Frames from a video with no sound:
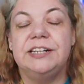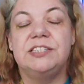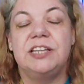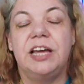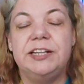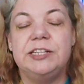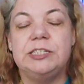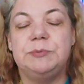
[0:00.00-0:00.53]
a
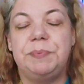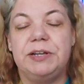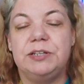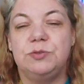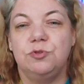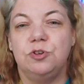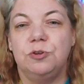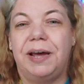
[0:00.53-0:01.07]

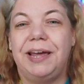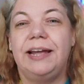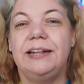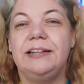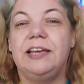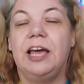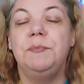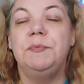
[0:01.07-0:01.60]
science-based room, I
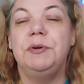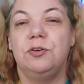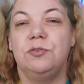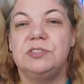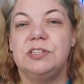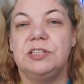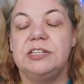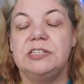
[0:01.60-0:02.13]
had
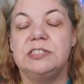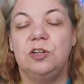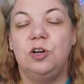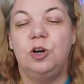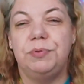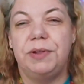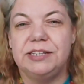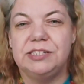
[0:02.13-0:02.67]
chemicals in these
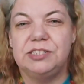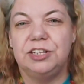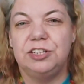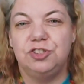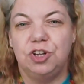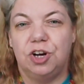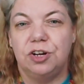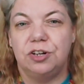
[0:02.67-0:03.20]
little plastic
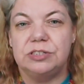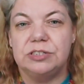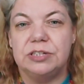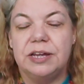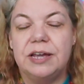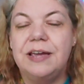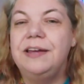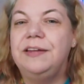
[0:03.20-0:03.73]
jars.
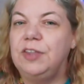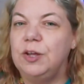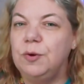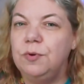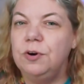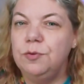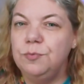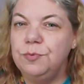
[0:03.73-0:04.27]
They
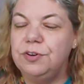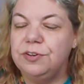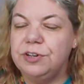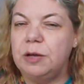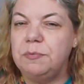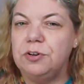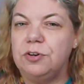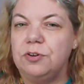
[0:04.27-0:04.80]
weren't real
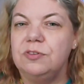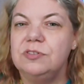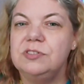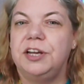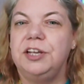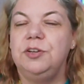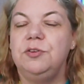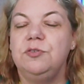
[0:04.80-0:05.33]
chemicals. I
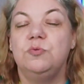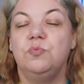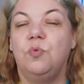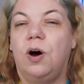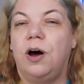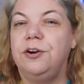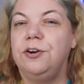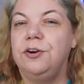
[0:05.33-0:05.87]
used
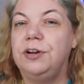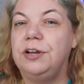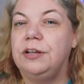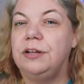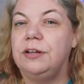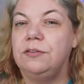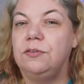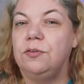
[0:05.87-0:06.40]
water
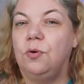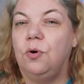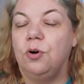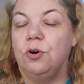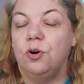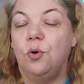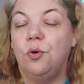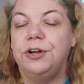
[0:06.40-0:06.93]

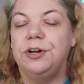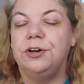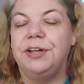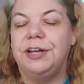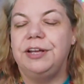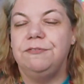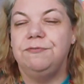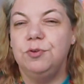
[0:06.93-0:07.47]
or oil
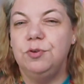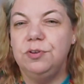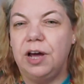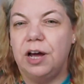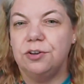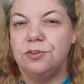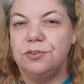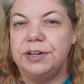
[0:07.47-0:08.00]
and food
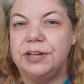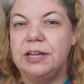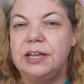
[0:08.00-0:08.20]
coloring